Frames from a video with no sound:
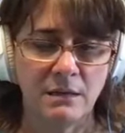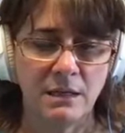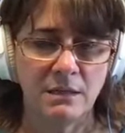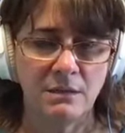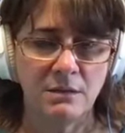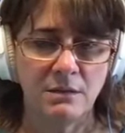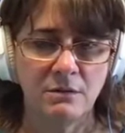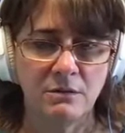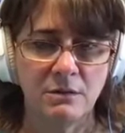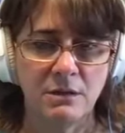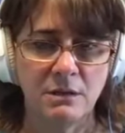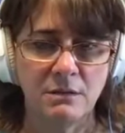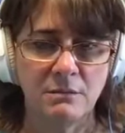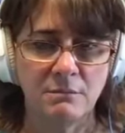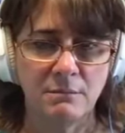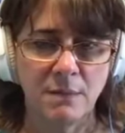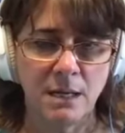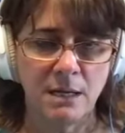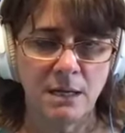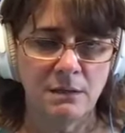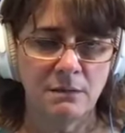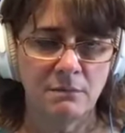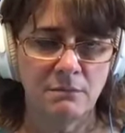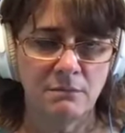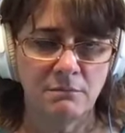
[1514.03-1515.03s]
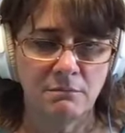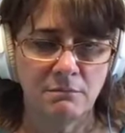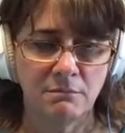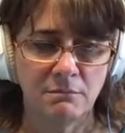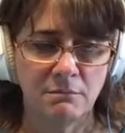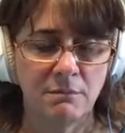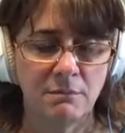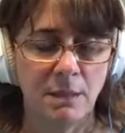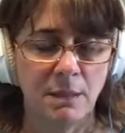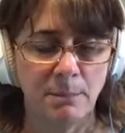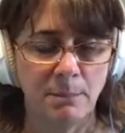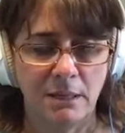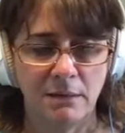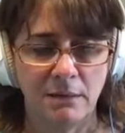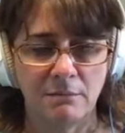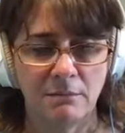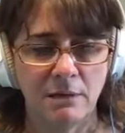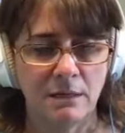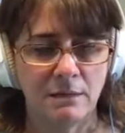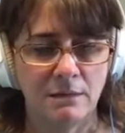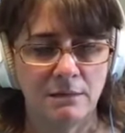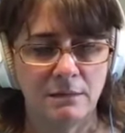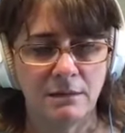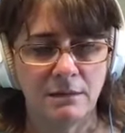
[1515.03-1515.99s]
I know mm-hmm. that mine. I mean,